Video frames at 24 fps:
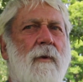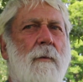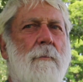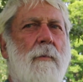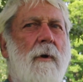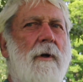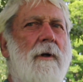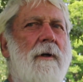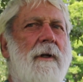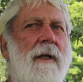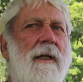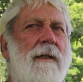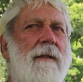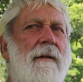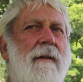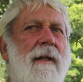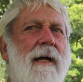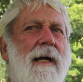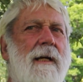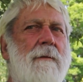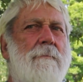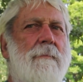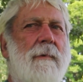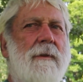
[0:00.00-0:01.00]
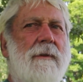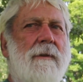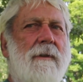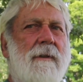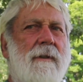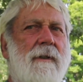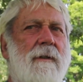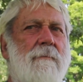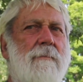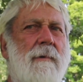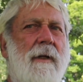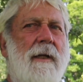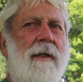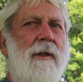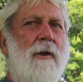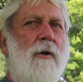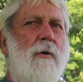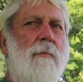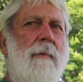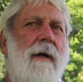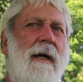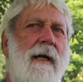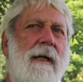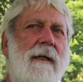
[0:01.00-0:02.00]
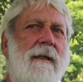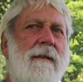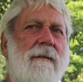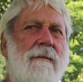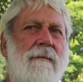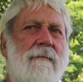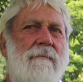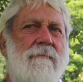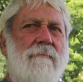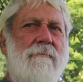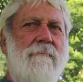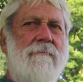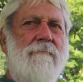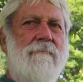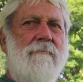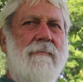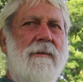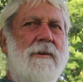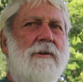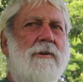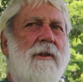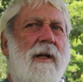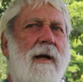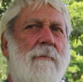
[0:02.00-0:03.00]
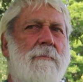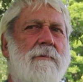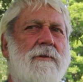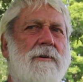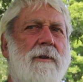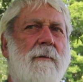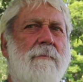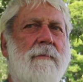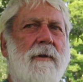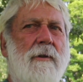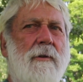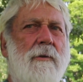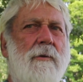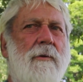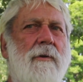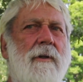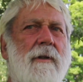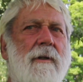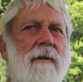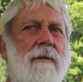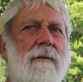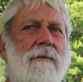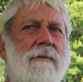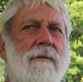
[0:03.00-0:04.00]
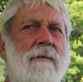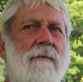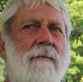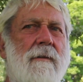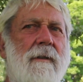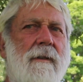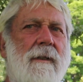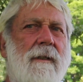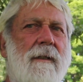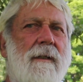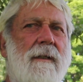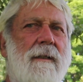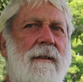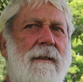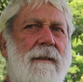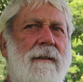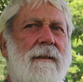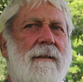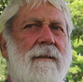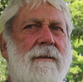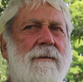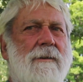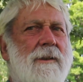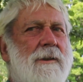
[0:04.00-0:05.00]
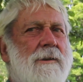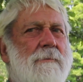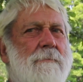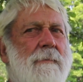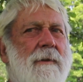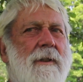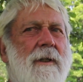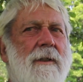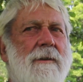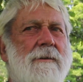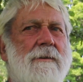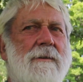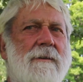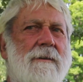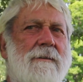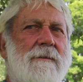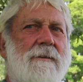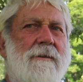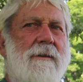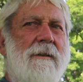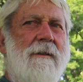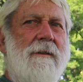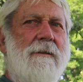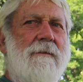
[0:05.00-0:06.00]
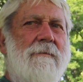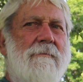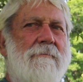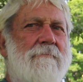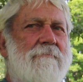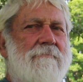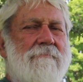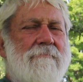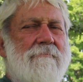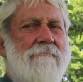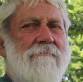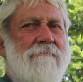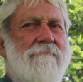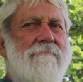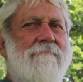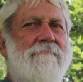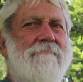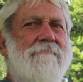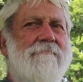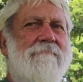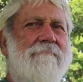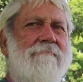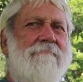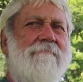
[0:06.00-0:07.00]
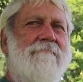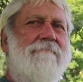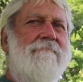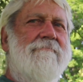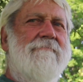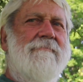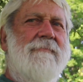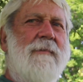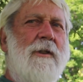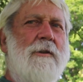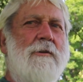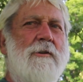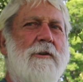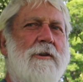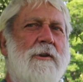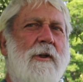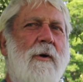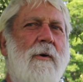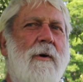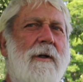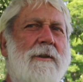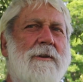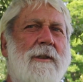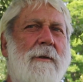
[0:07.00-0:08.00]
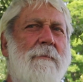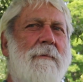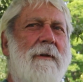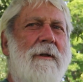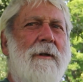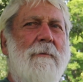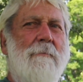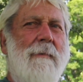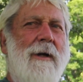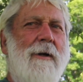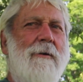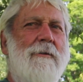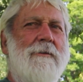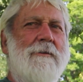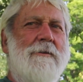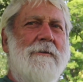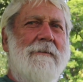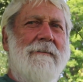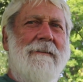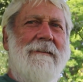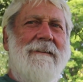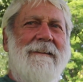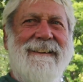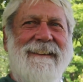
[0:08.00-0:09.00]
put an end to that. But I plan to go back and establish something new there. So just because it doesn't snow except in the mountains.